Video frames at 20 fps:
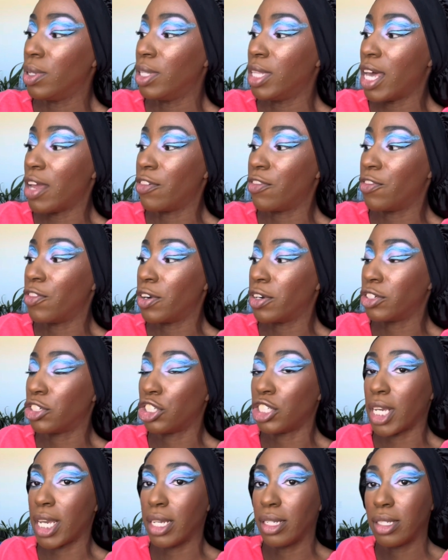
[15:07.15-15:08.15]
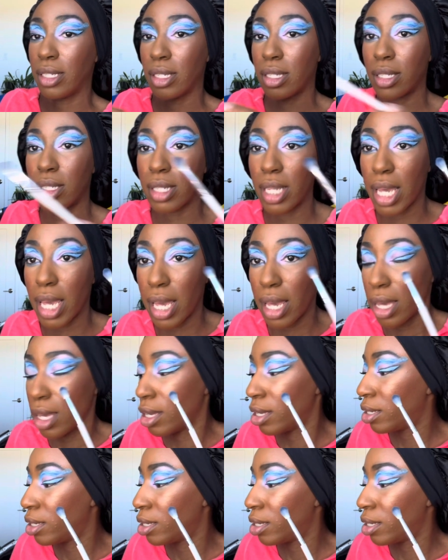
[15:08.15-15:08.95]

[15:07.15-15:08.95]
that first shade C,